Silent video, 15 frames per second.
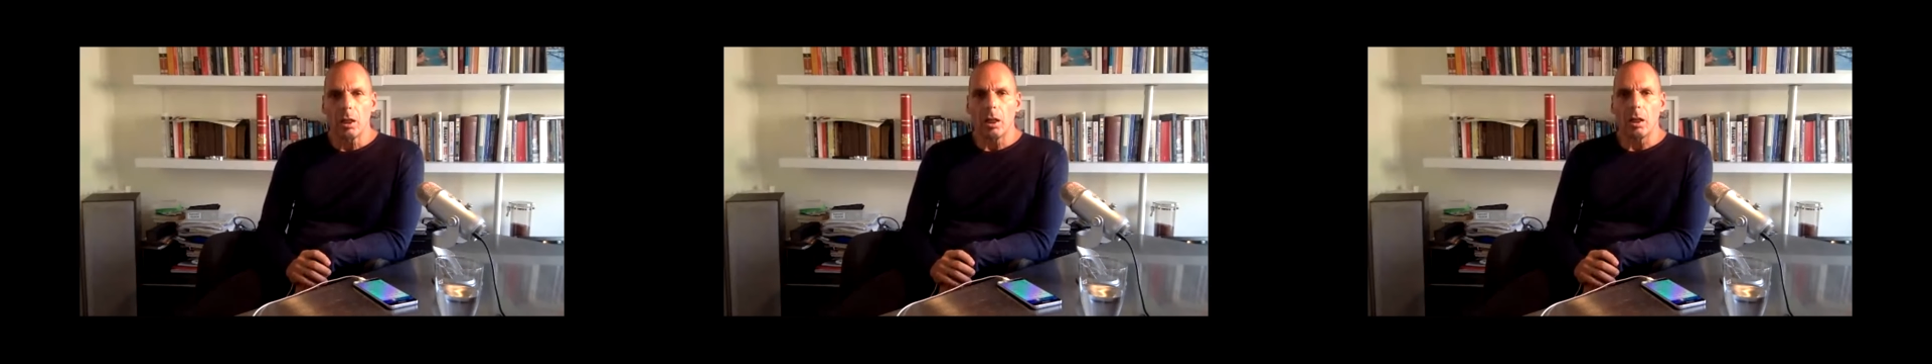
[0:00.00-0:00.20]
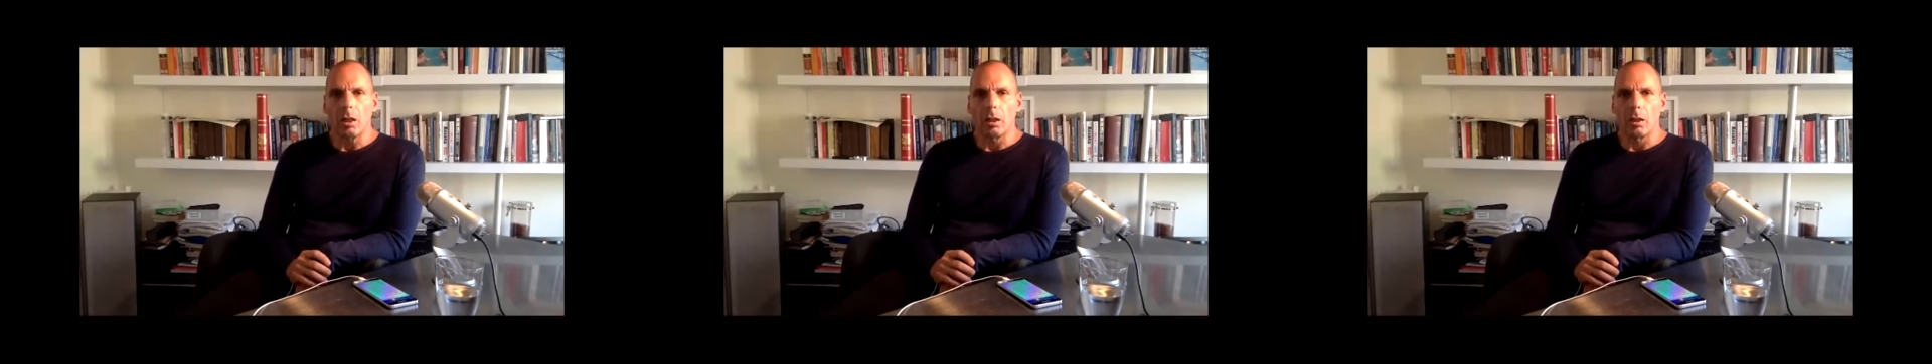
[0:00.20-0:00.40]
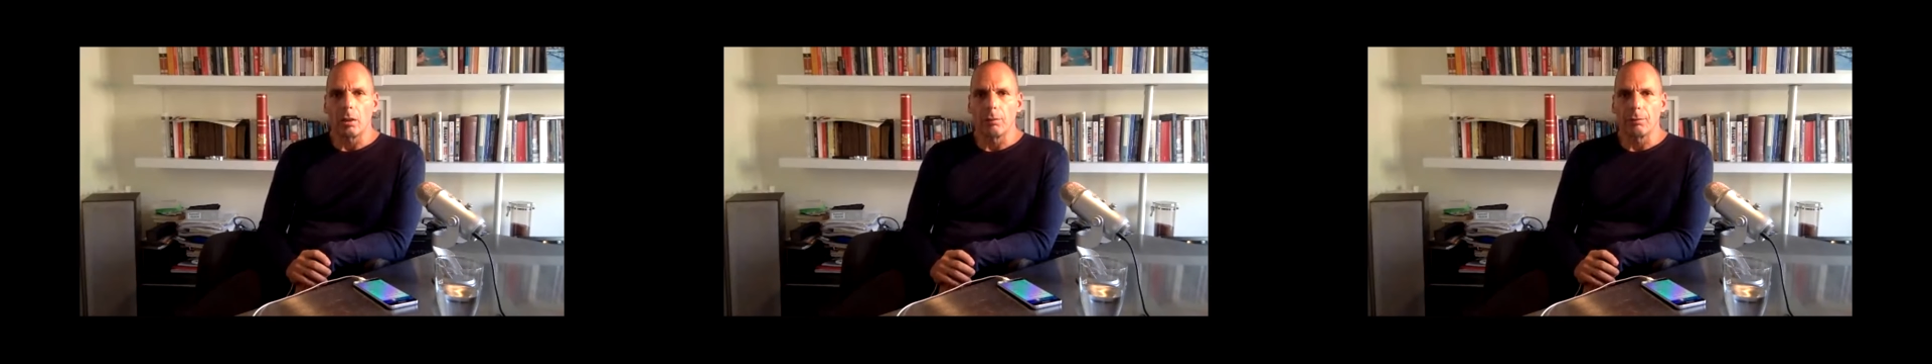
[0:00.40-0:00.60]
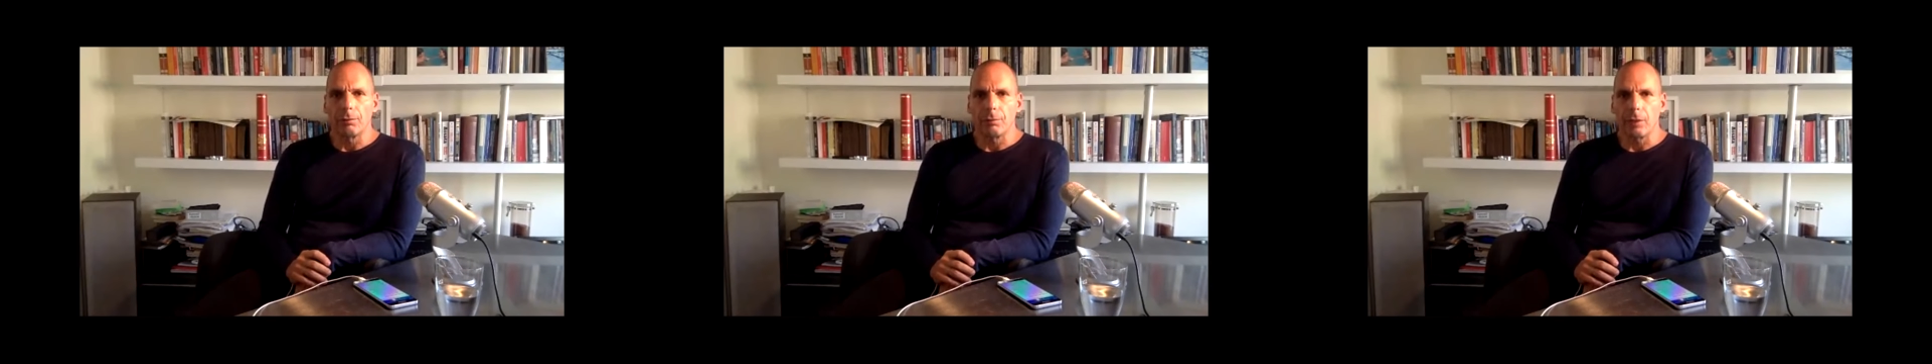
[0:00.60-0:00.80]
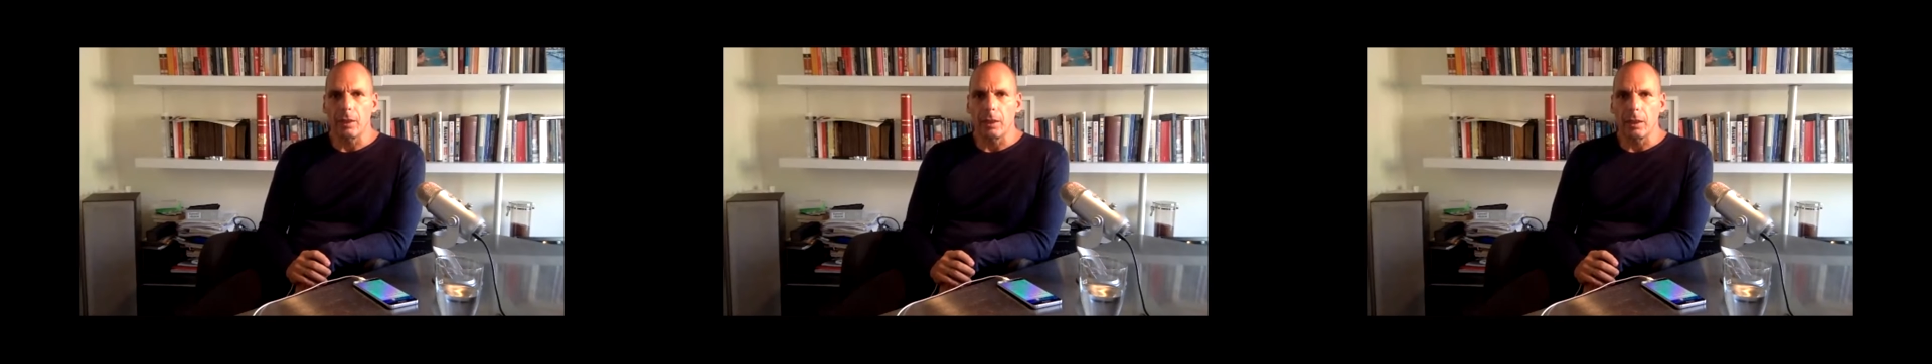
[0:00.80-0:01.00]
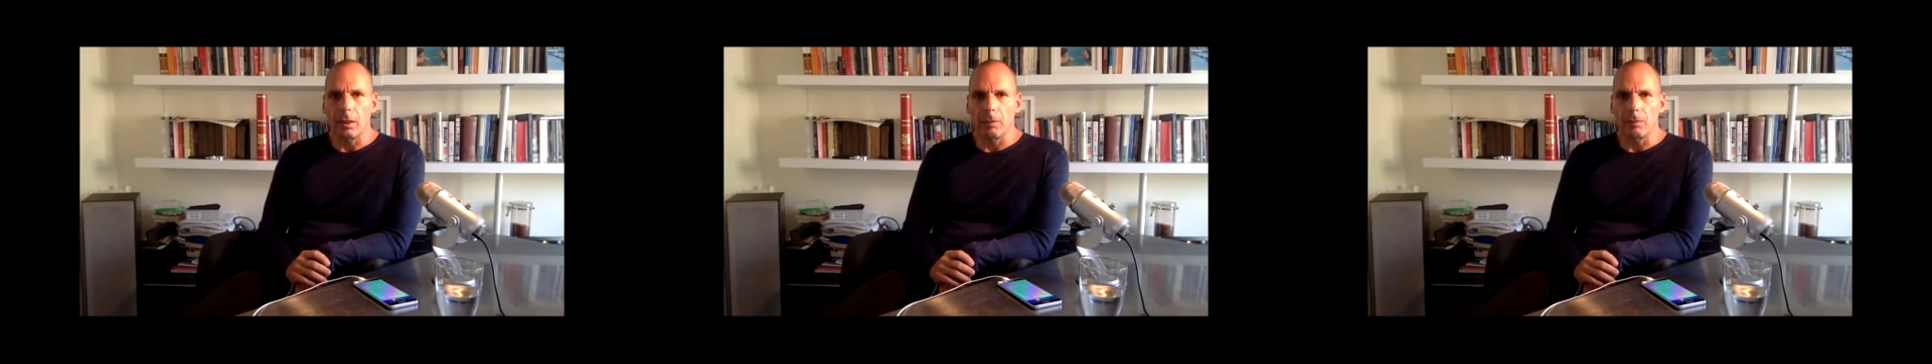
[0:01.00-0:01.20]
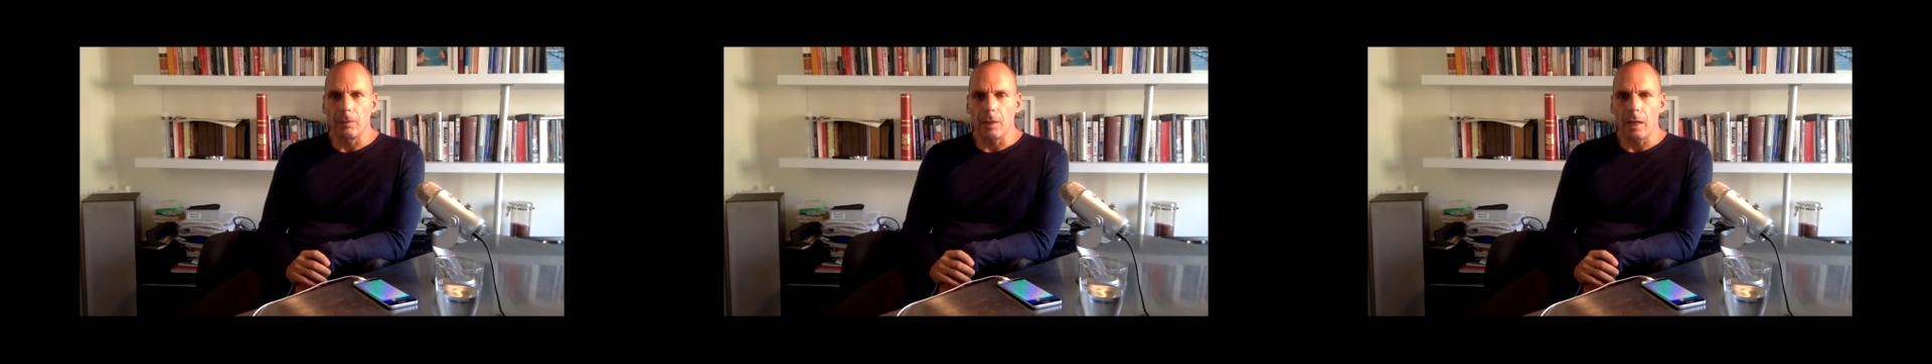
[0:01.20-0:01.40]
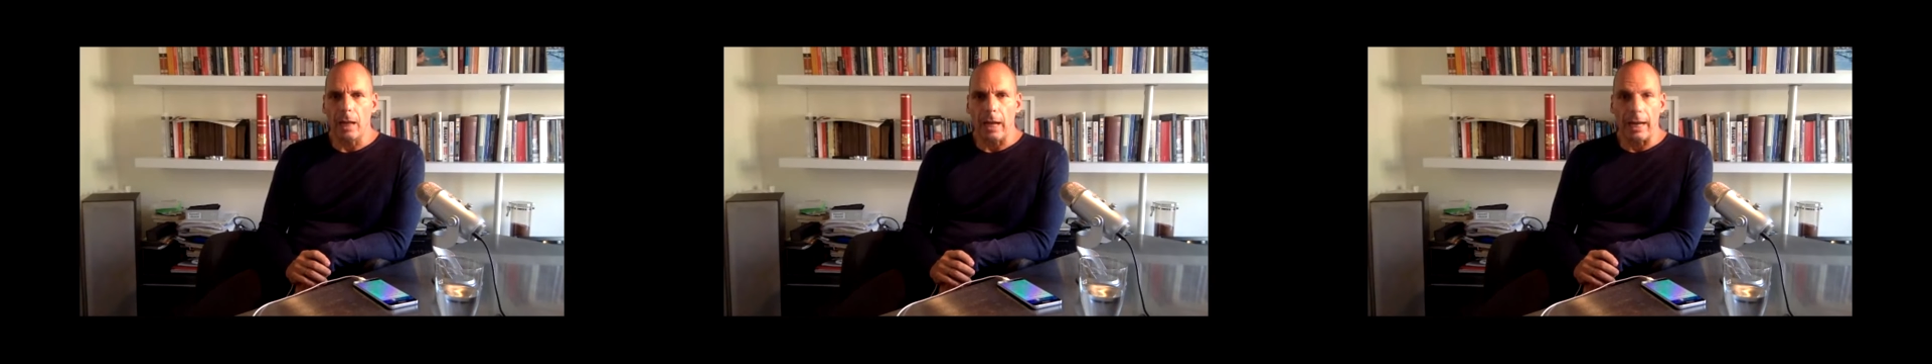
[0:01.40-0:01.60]
of
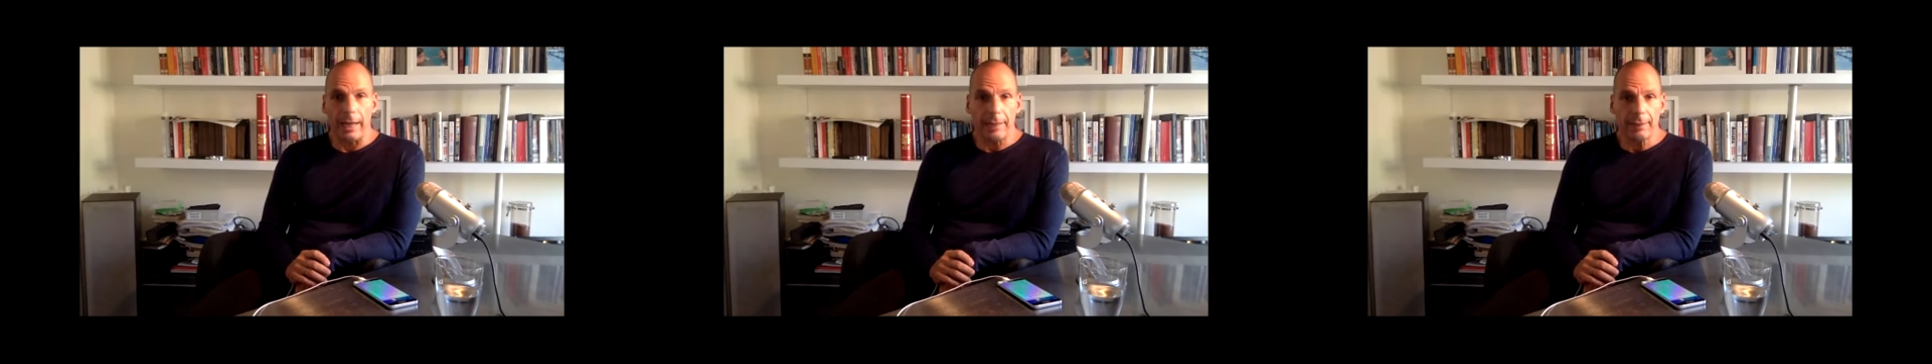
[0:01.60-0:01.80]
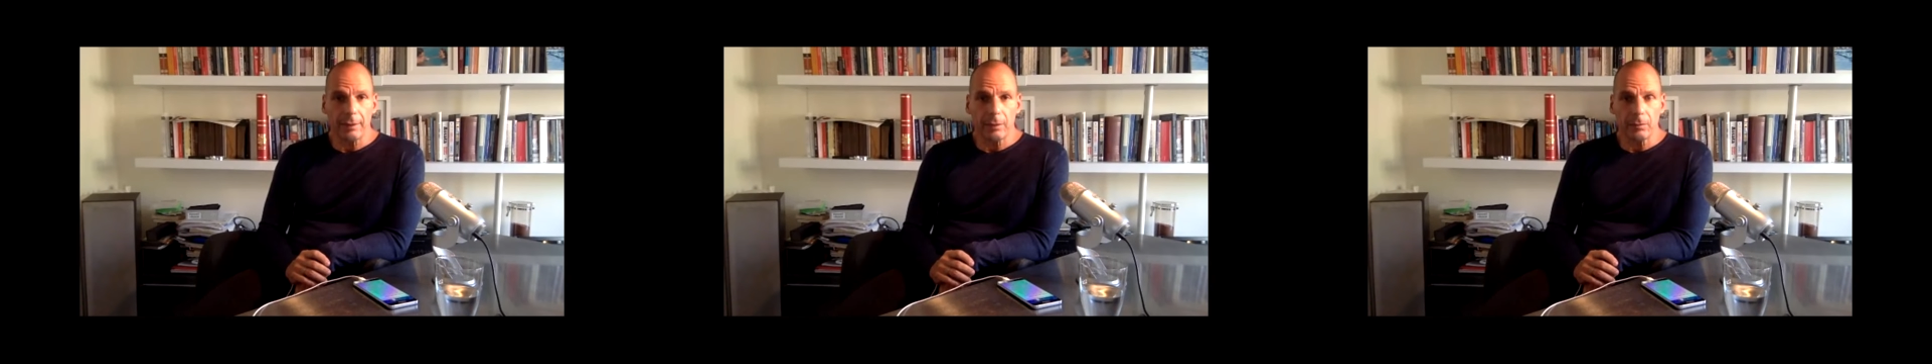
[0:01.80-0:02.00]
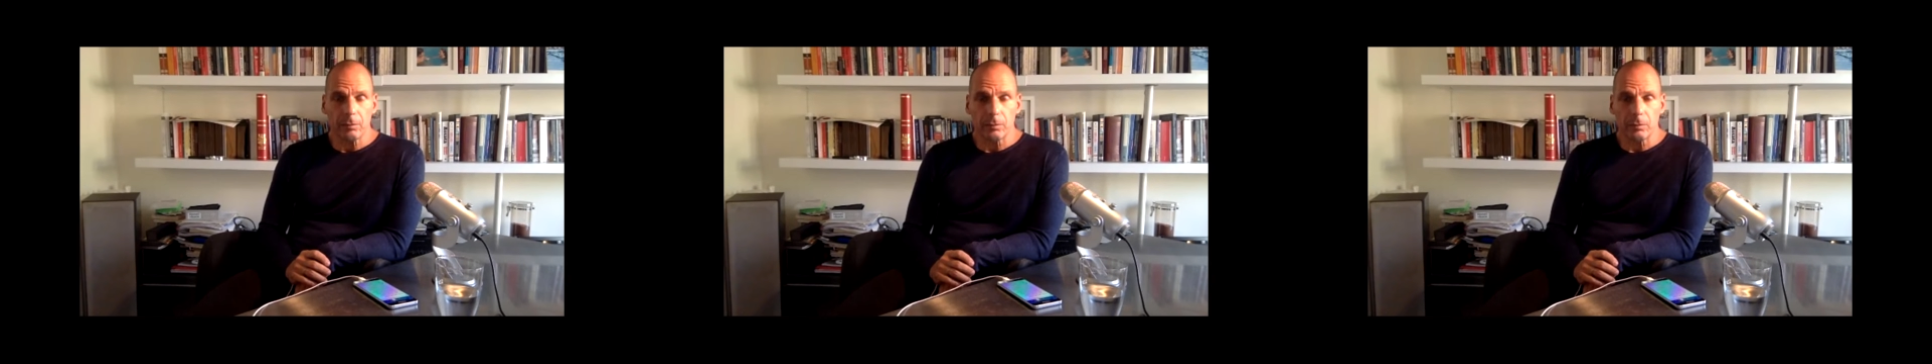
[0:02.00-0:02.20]
either